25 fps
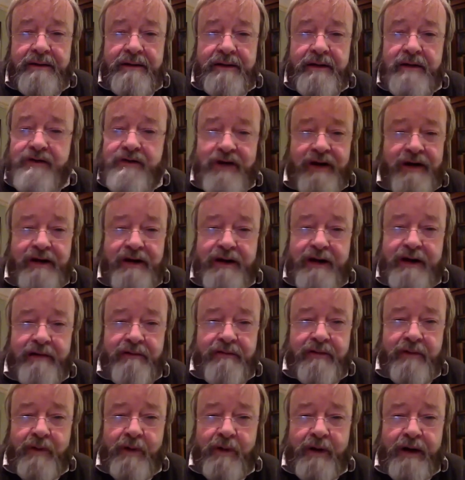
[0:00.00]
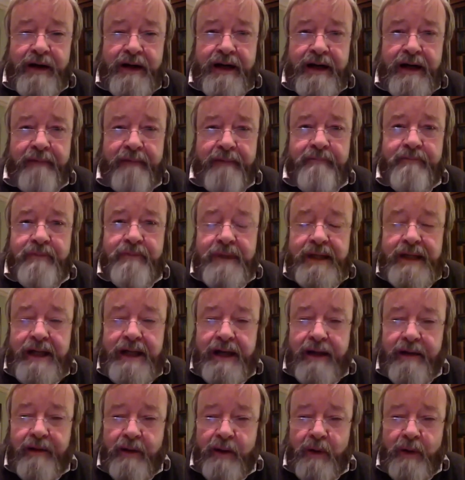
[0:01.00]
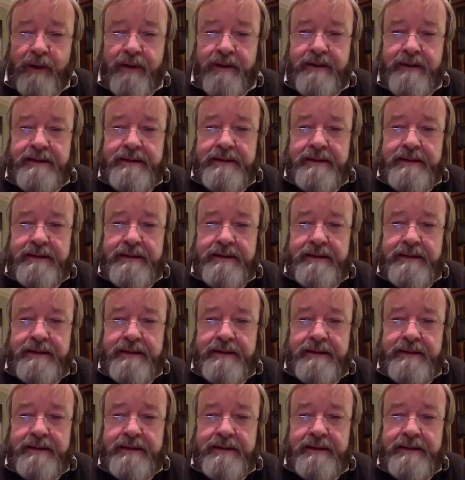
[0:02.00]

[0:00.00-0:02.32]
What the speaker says: No, certainly, Florian. Yeah. Carry on.